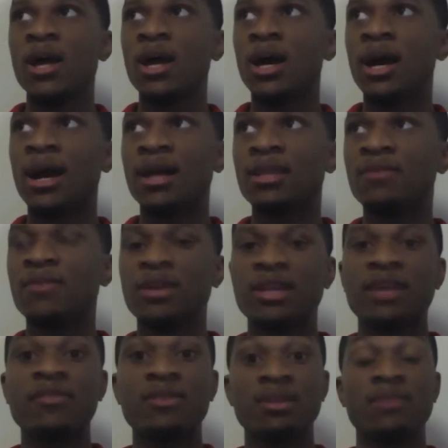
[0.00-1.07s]
uh, the,
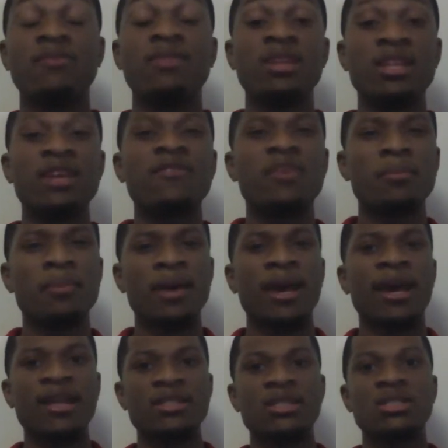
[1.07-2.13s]
different
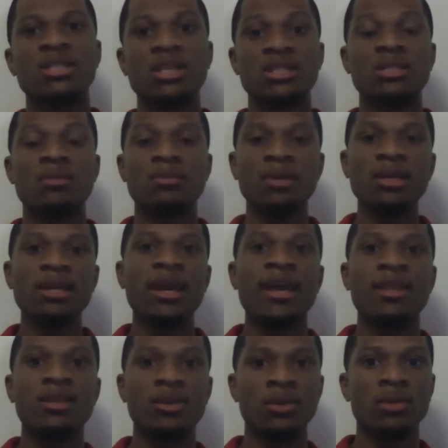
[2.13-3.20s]
paths they took to be
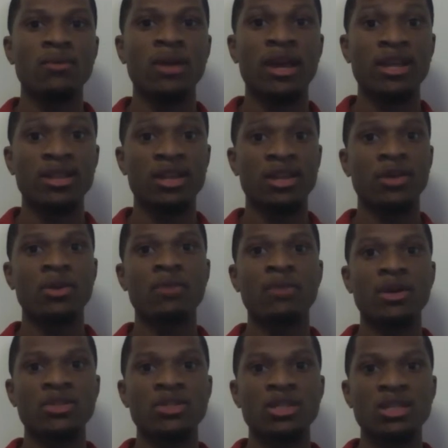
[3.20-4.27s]
at, the, their
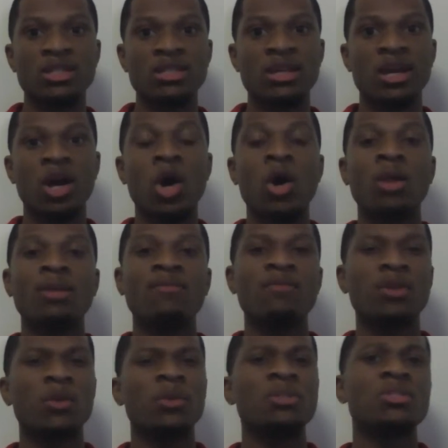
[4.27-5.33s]
universities all
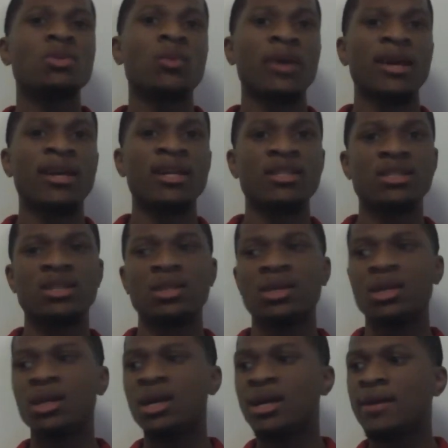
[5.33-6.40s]
influence the ways and
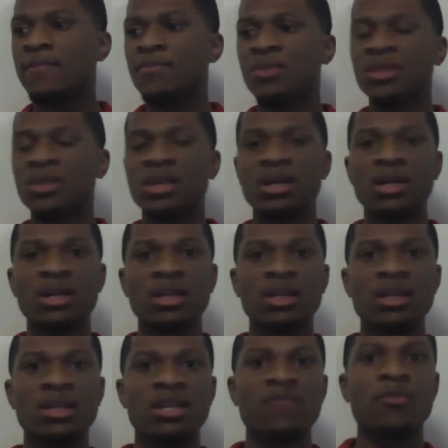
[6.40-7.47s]
the, the, the
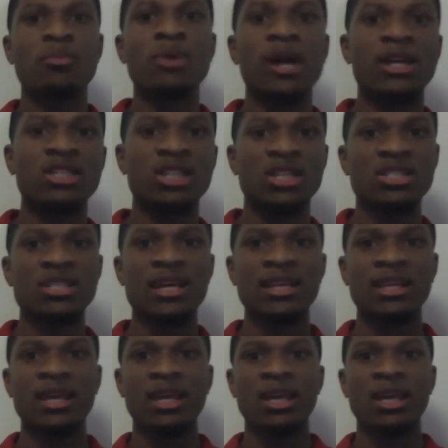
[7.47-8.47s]
different projects that they